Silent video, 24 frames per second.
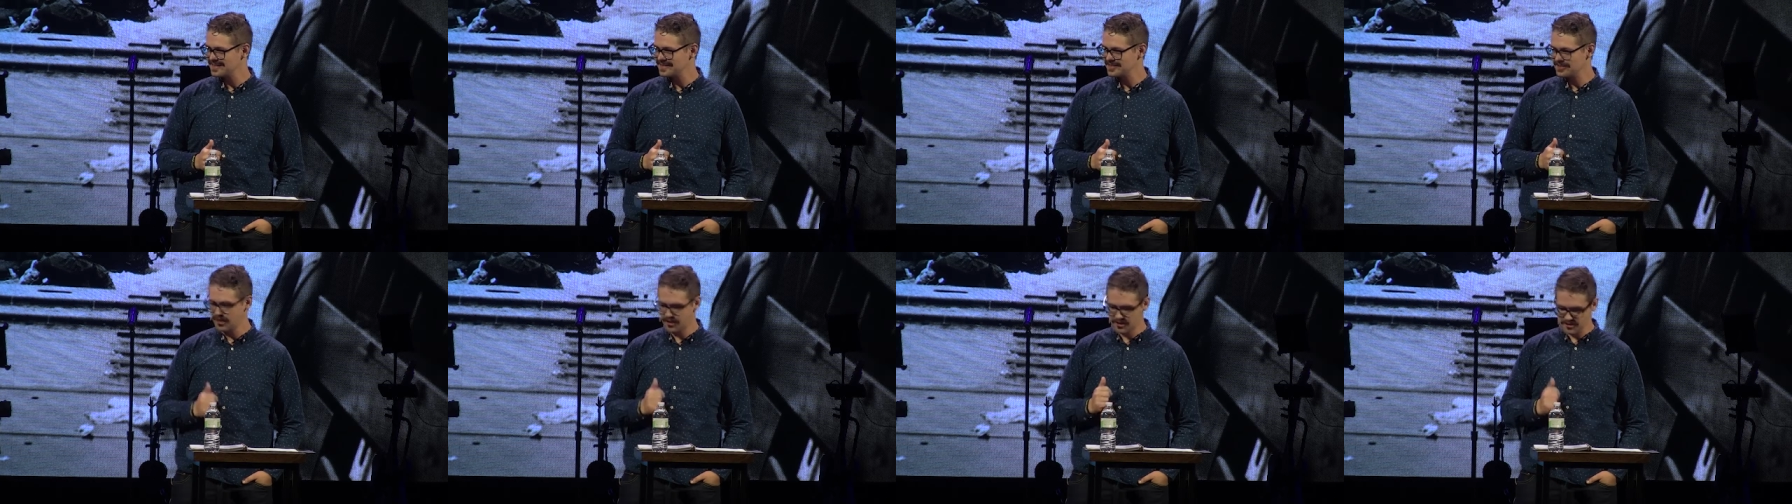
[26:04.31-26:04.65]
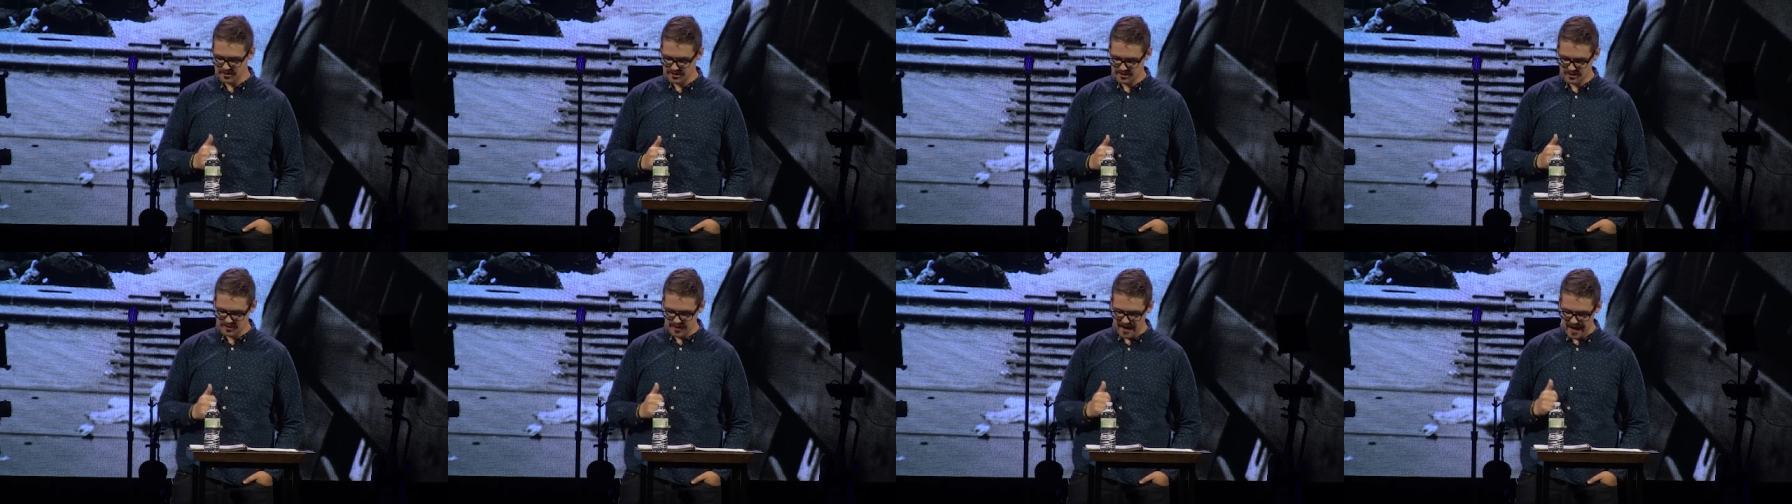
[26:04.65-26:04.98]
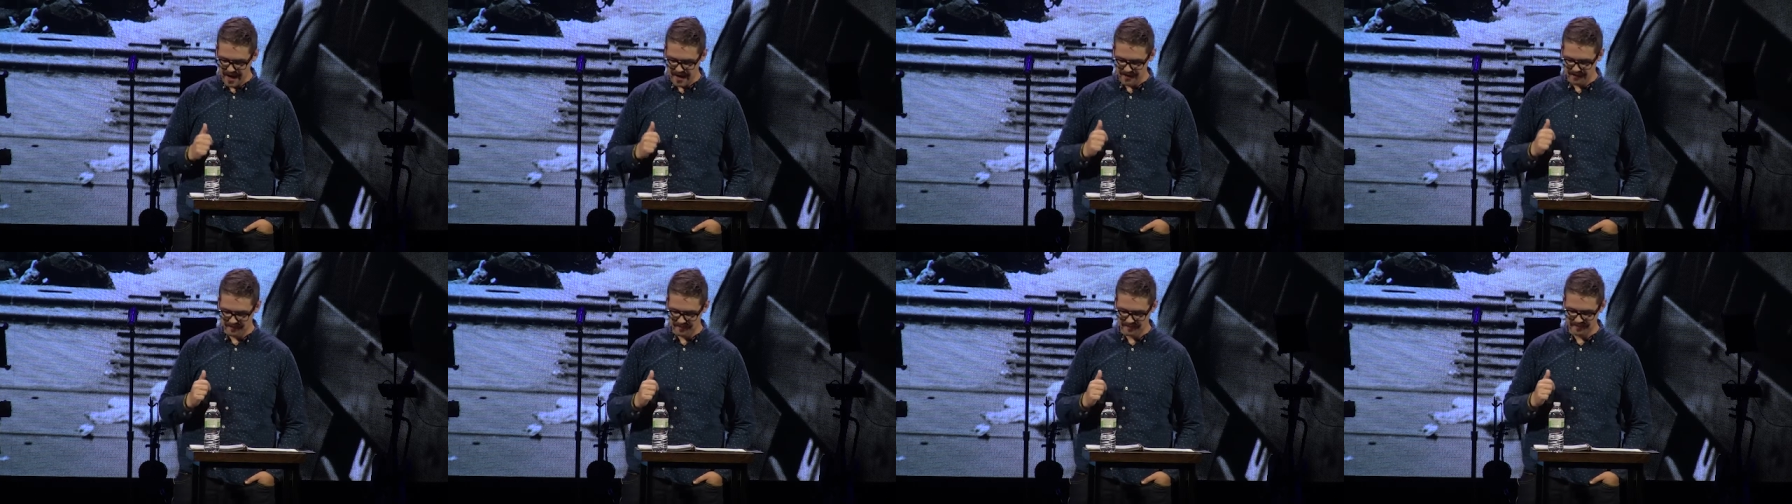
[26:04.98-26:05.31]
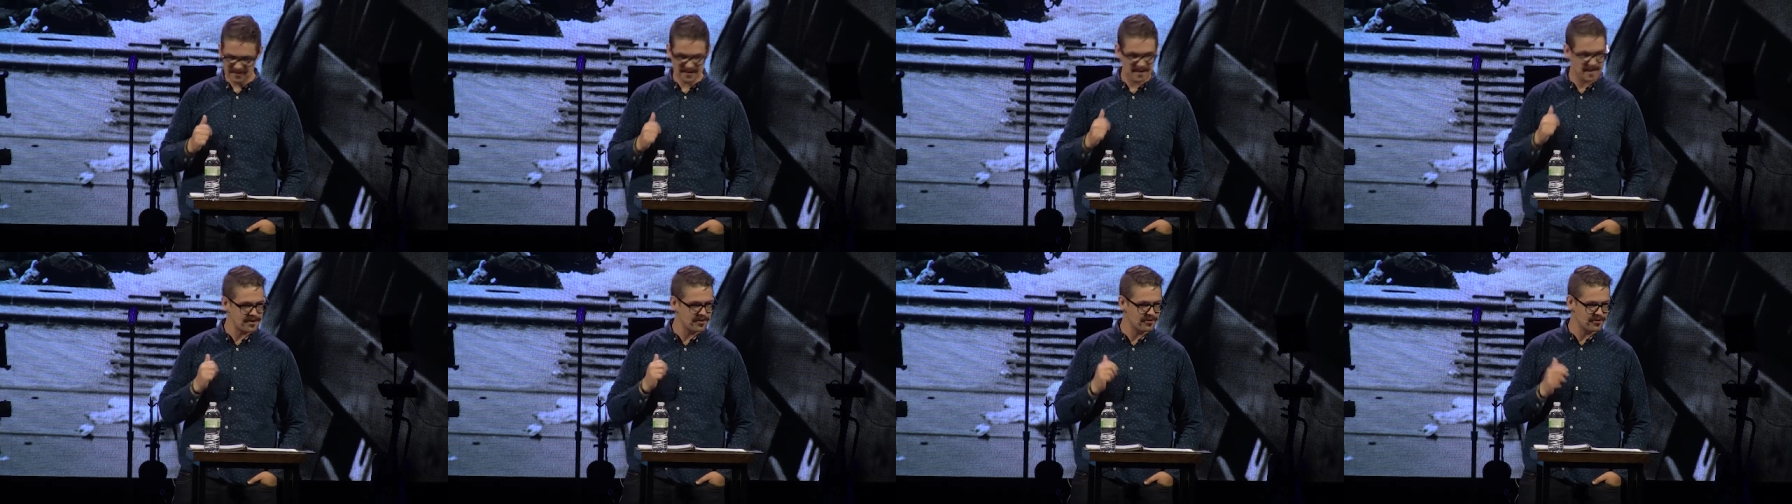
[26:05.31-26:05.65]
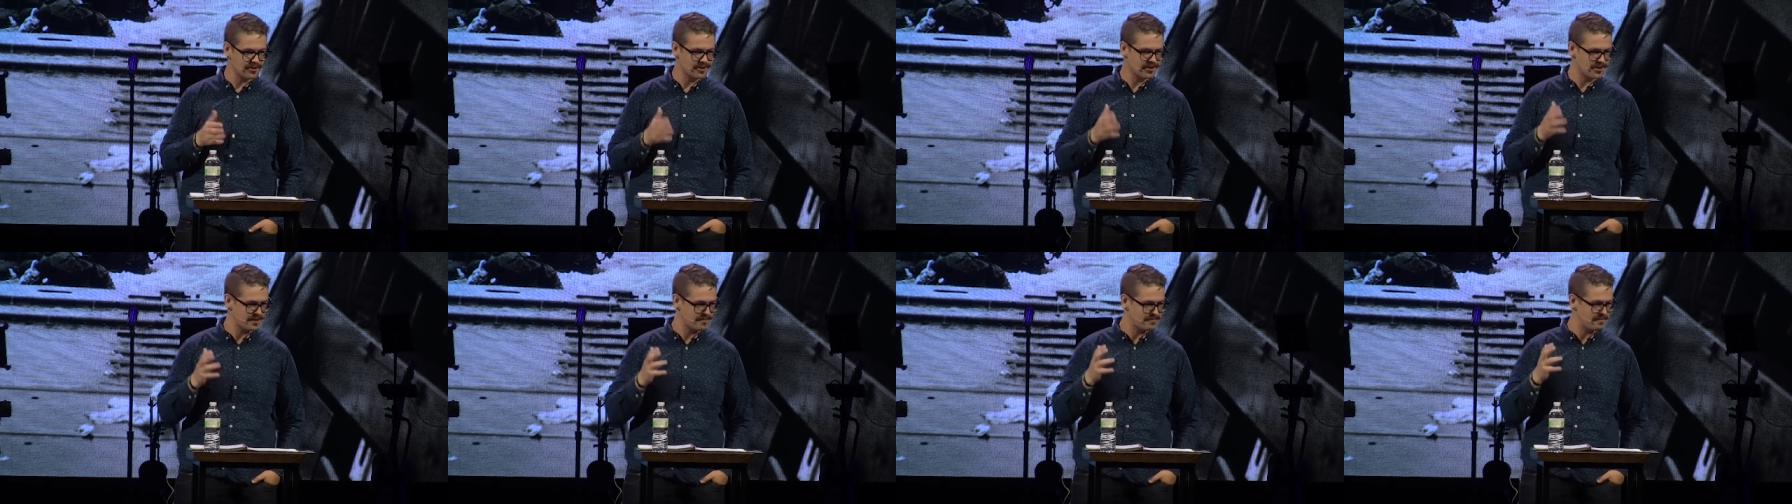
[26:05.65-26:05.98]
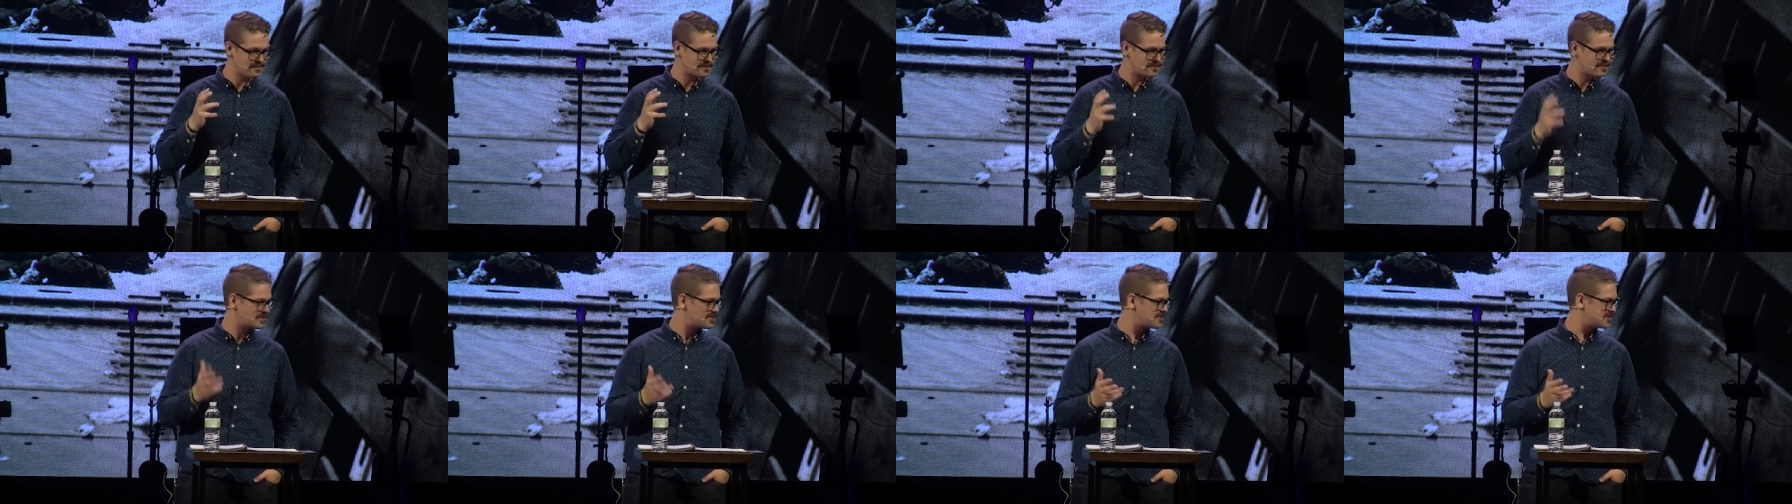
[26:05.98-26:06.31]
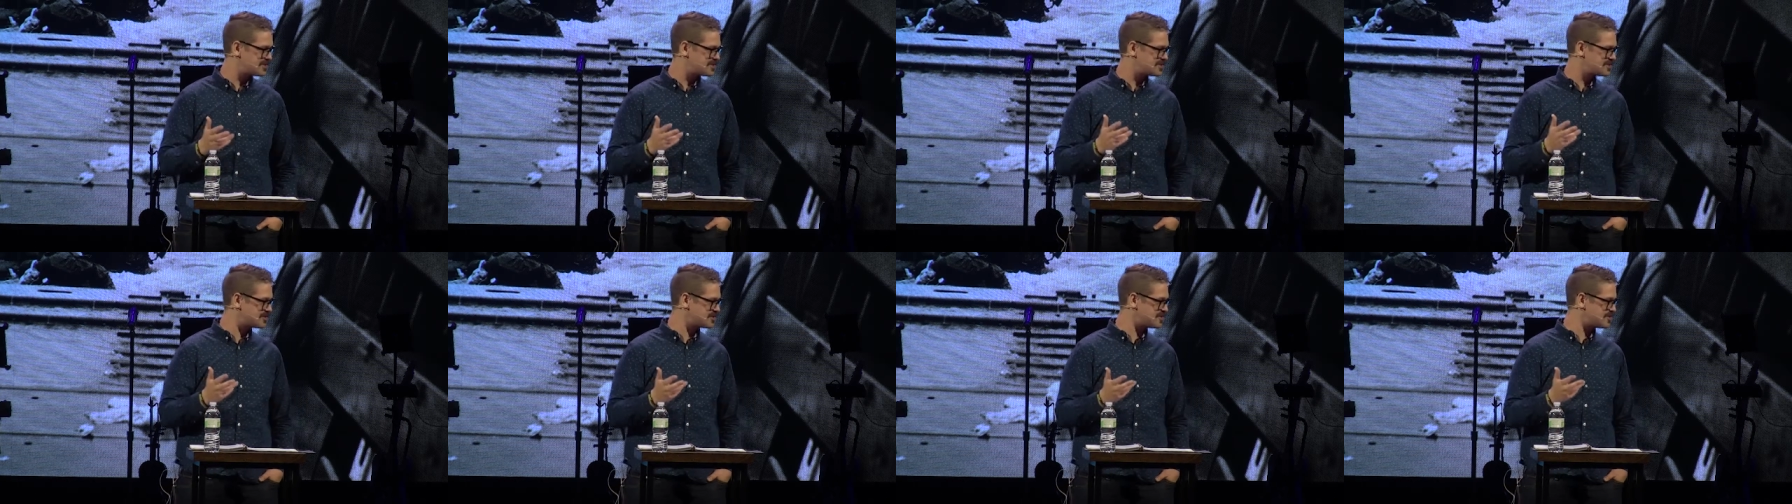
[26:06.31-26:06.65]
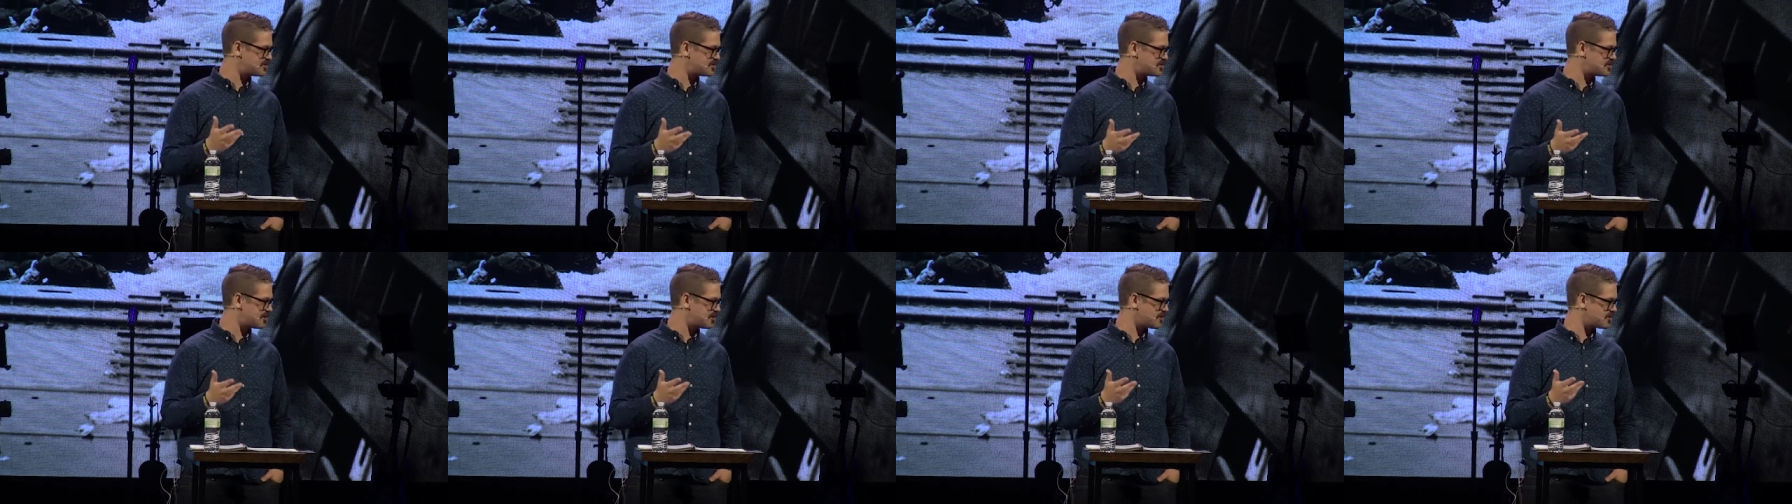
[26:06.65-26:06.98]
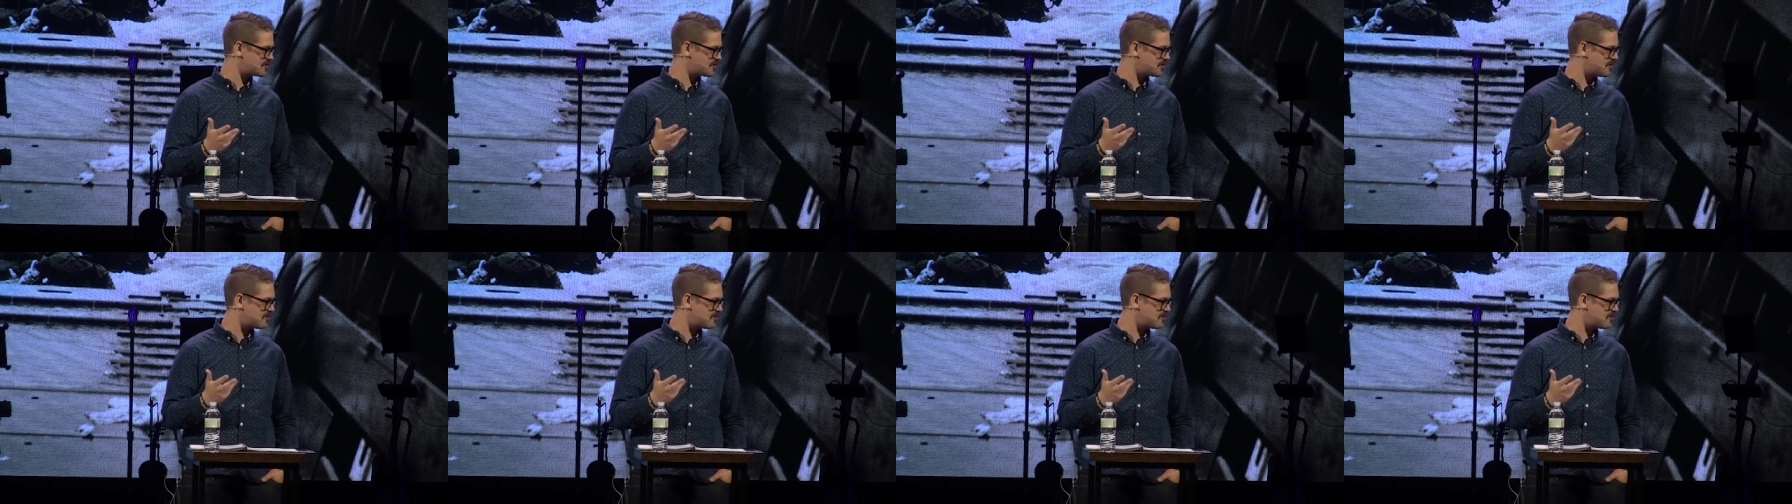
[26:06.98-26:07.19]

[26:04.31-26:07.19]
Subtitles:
Those who have leadership positions in the church,